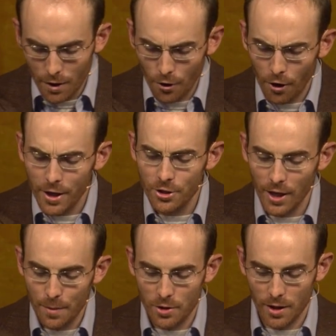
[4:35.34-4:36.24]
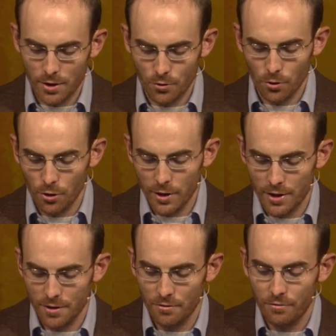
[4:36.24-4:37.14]
Narnia shapes us through
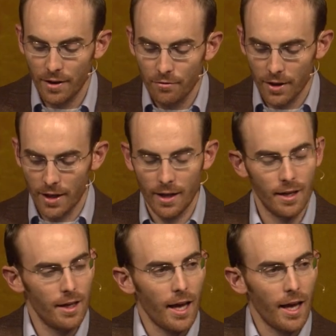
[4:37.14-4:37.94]
Lewis's vivid